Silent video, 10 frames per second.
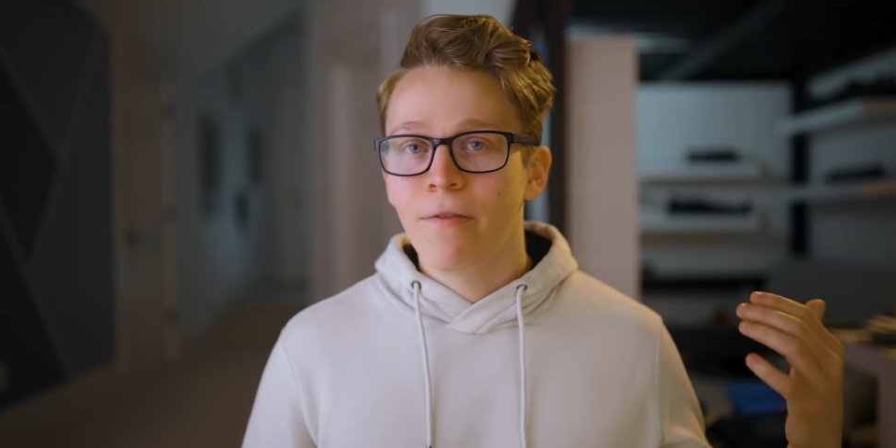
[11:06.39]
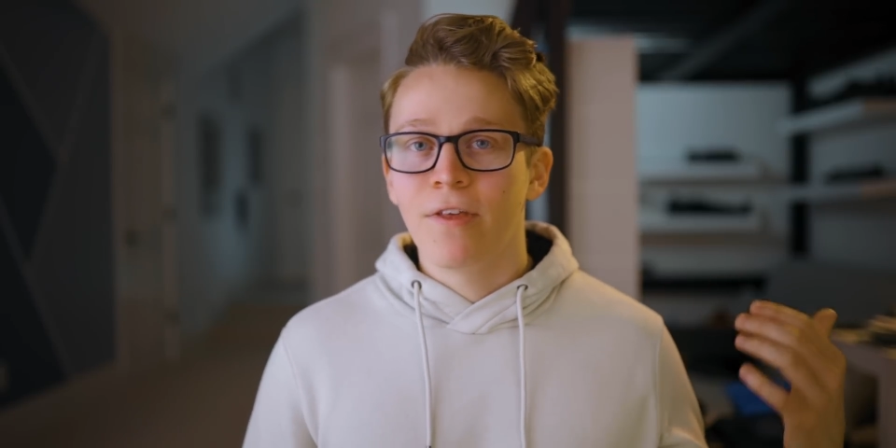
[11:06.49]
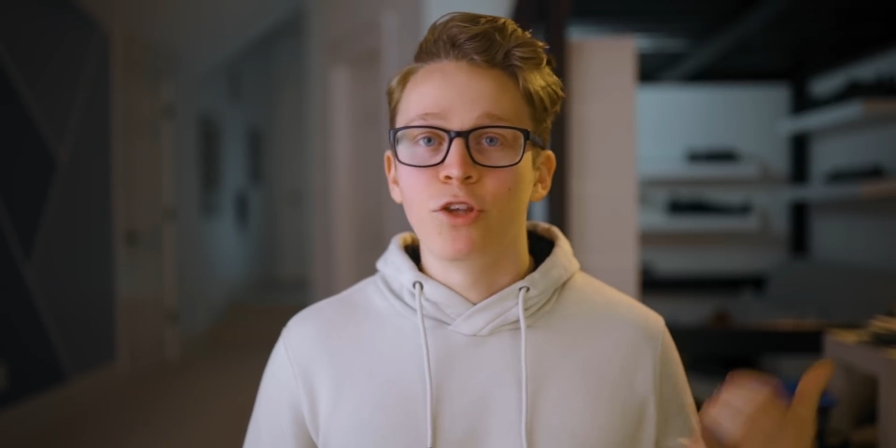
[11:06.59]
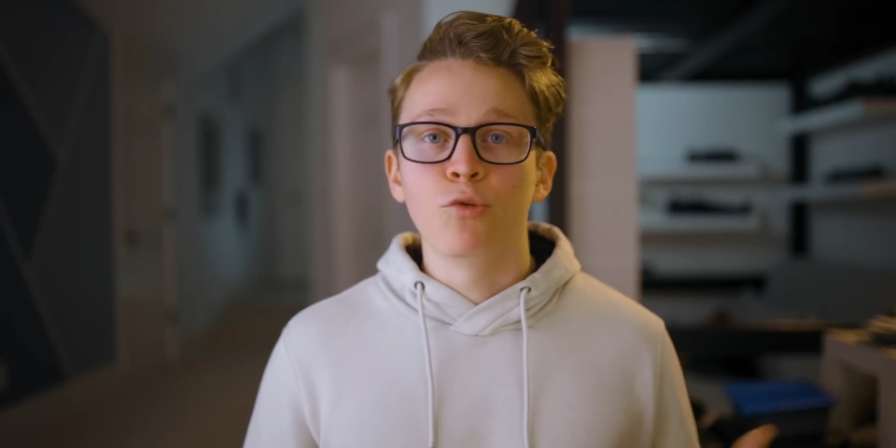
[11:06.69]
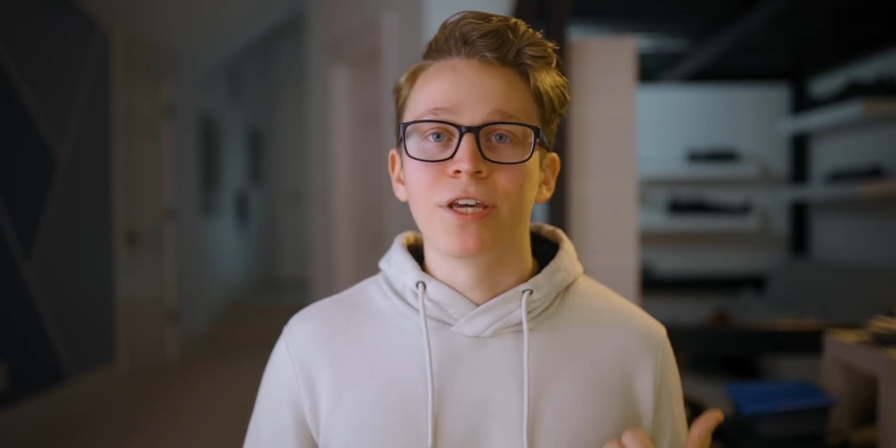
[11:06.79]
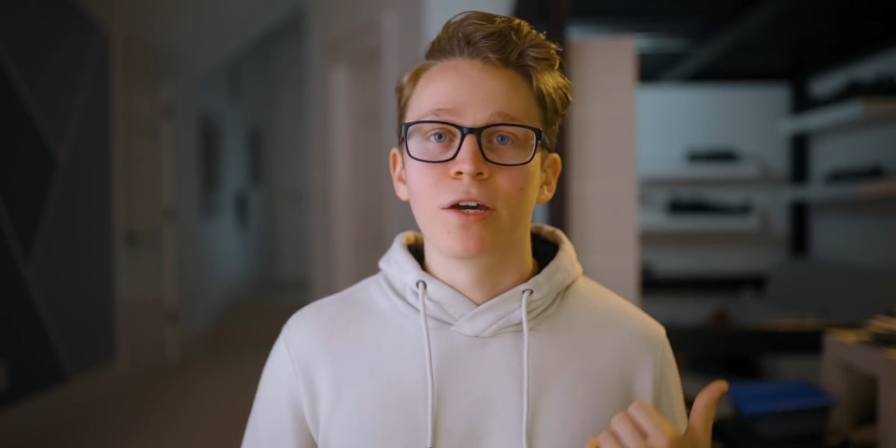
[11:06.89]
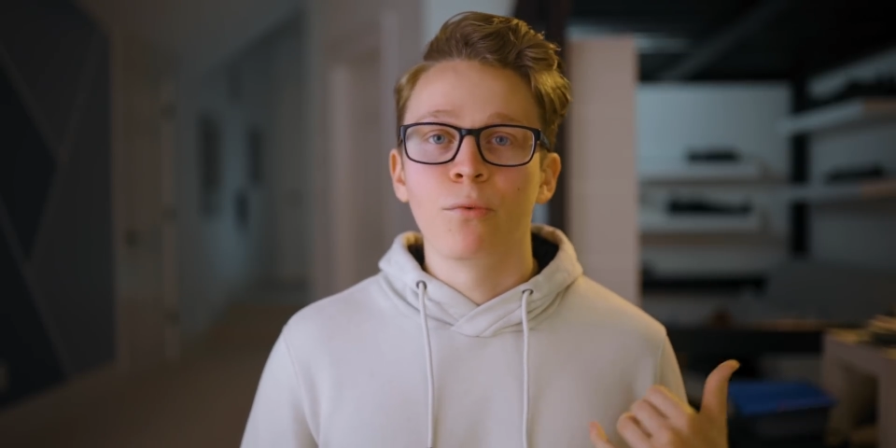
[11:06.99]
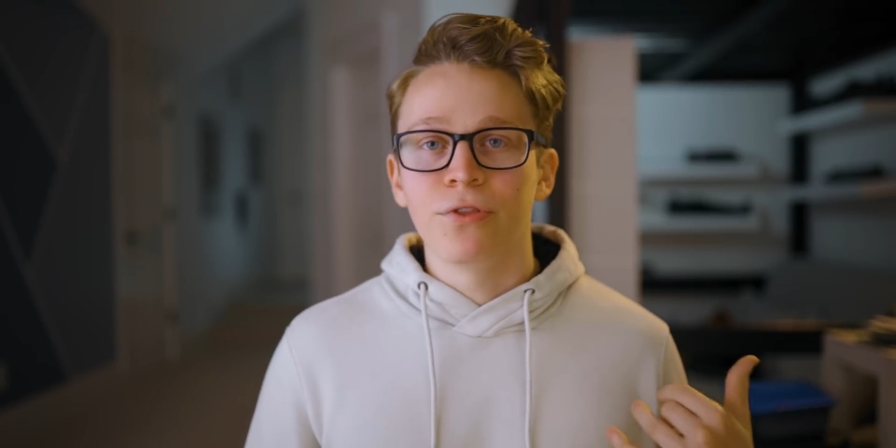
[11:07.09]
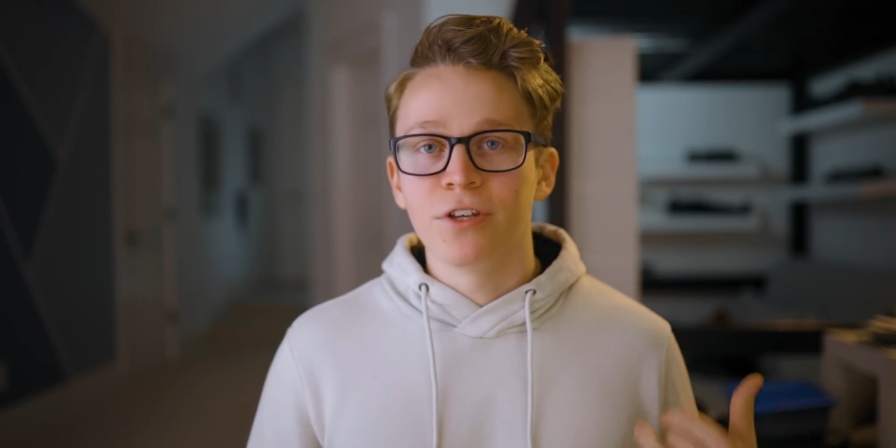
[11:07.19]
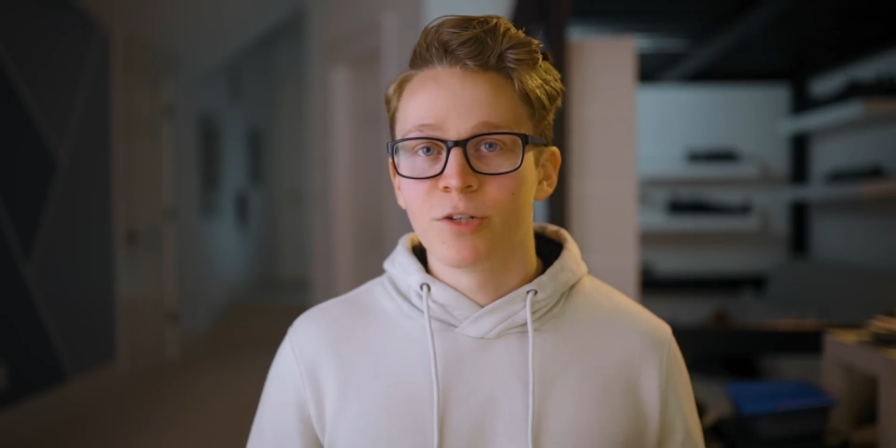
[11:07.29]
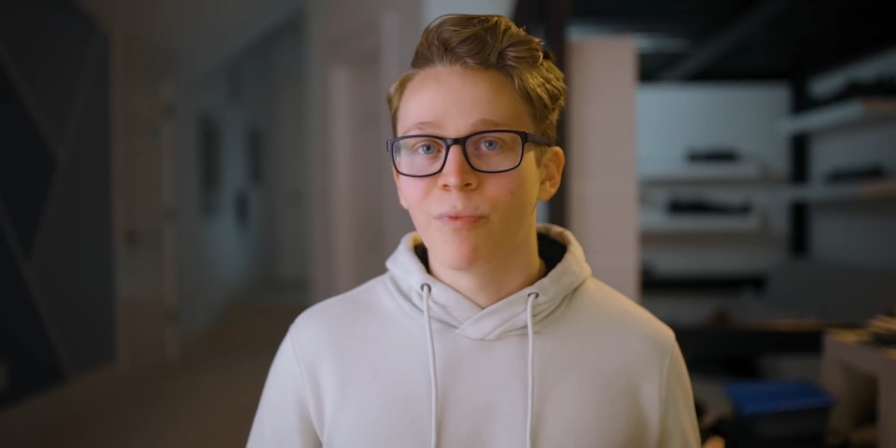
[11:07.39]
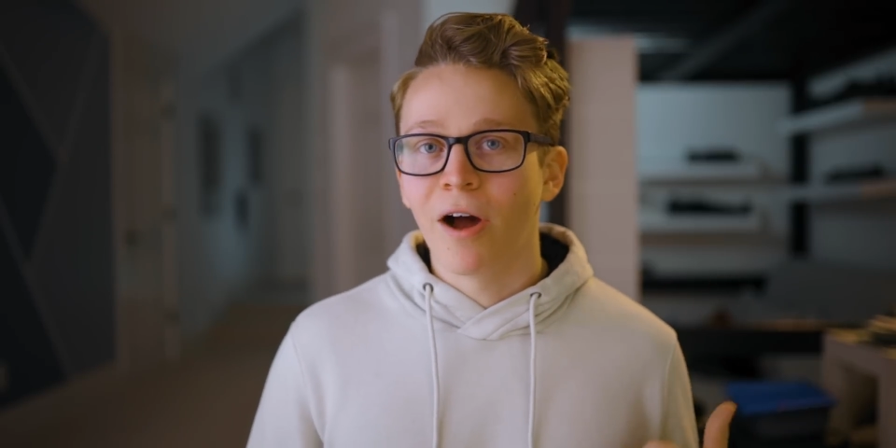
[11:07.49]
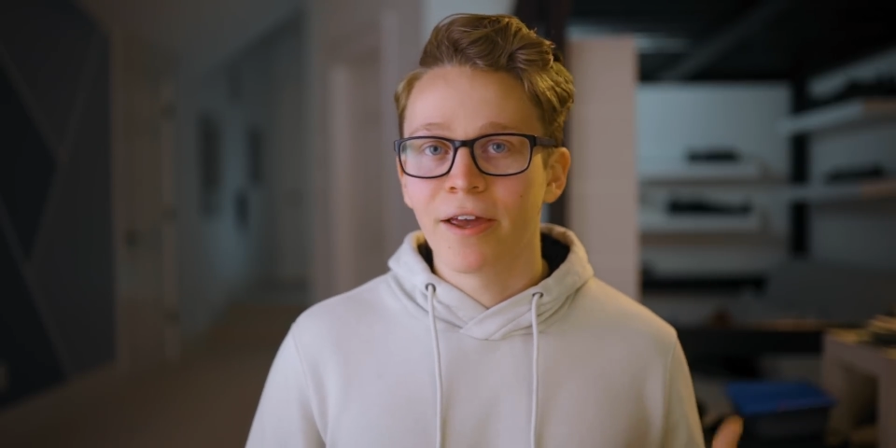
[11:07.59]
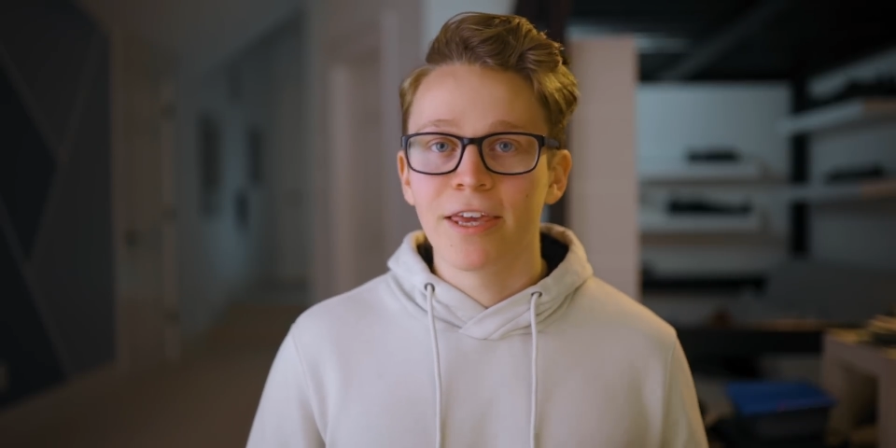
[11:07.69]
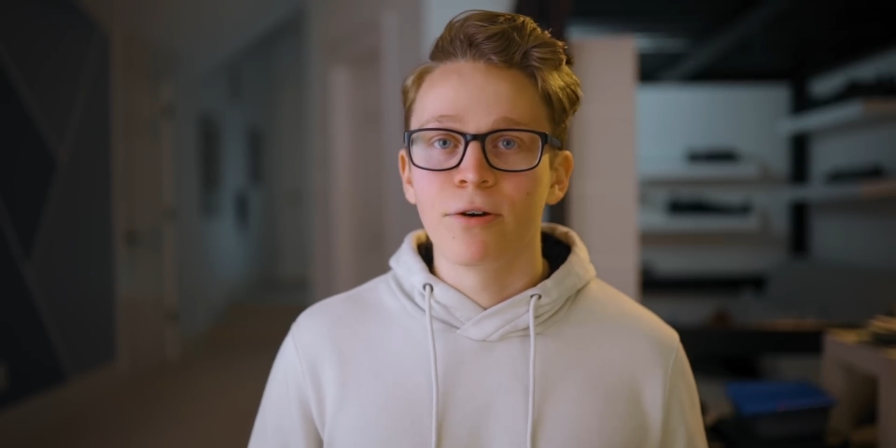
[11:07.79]
that you get with the
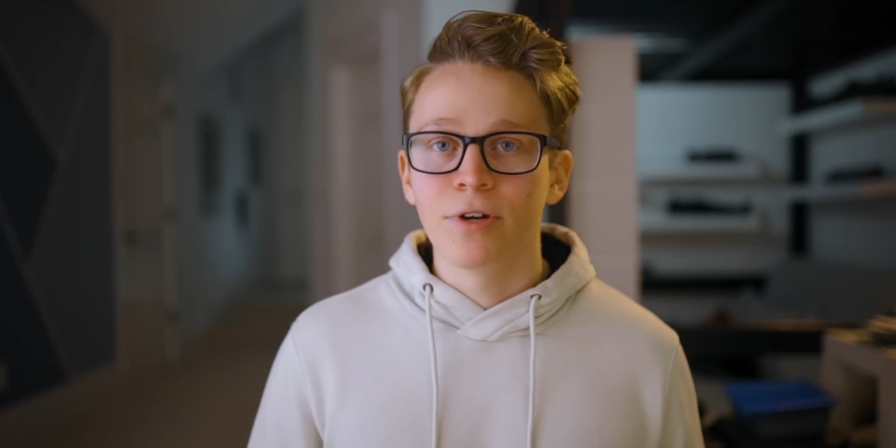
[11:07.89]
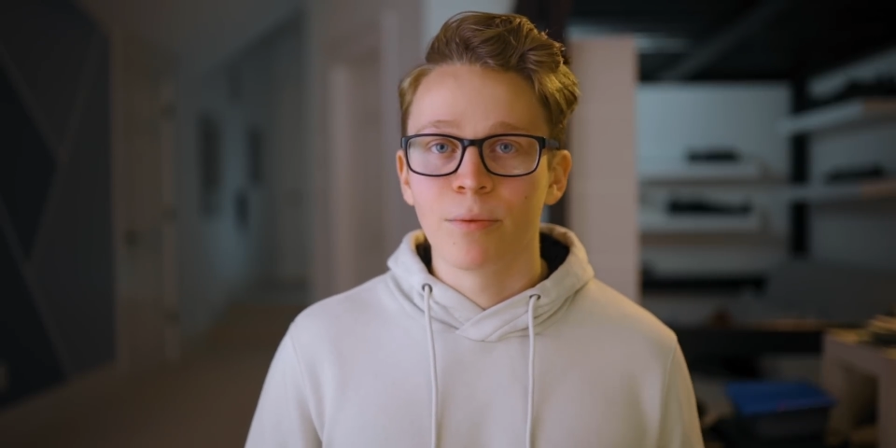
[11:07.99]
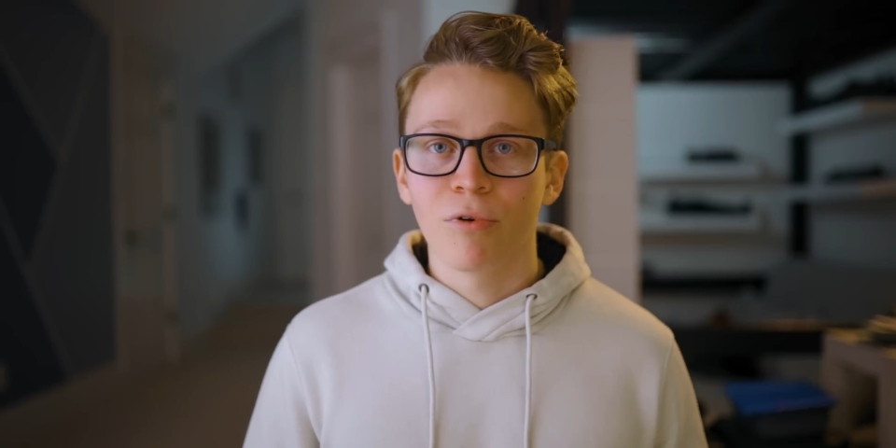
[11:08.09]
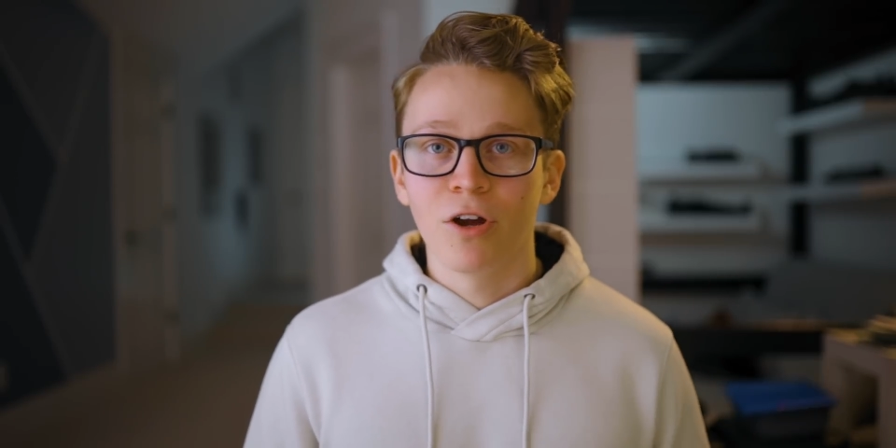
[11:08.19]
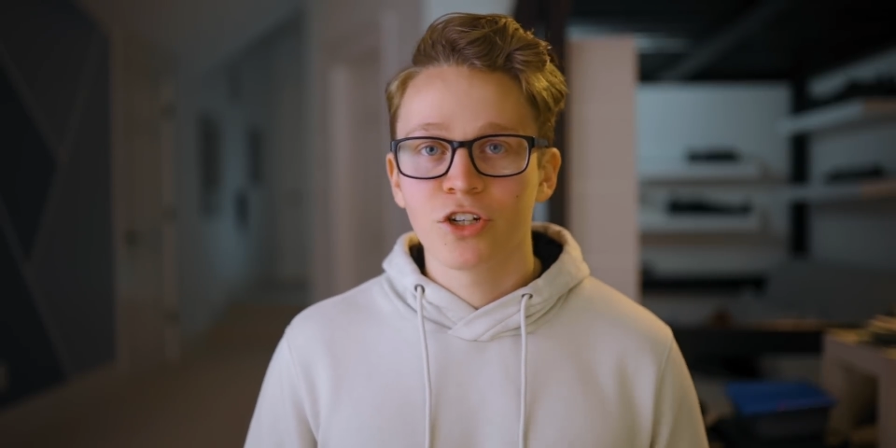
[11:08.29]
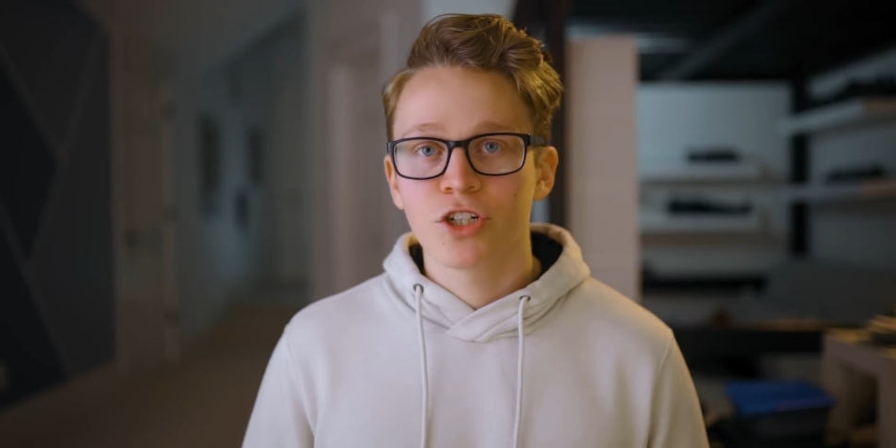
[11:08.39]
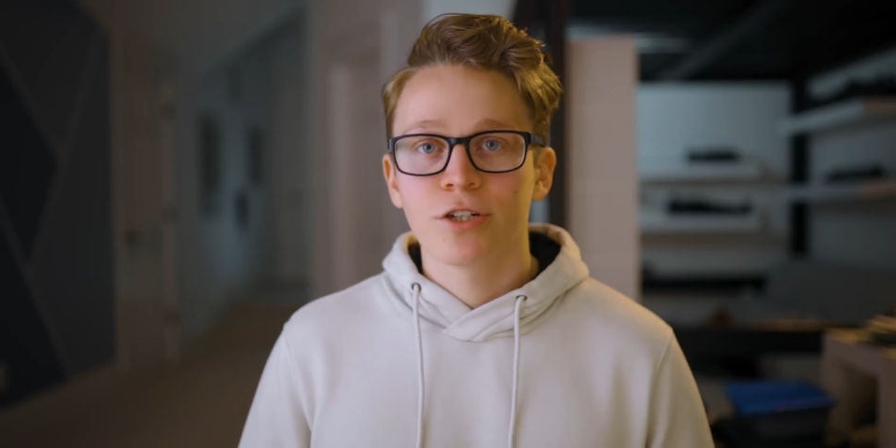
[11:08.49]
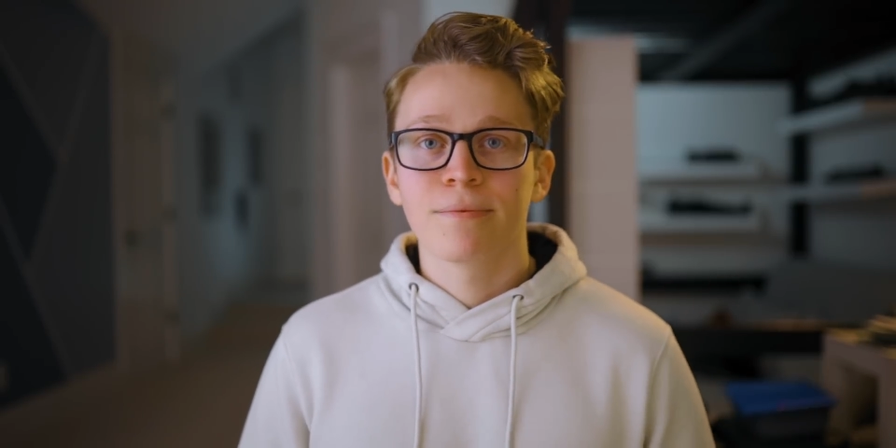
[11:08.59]
spot healing brush.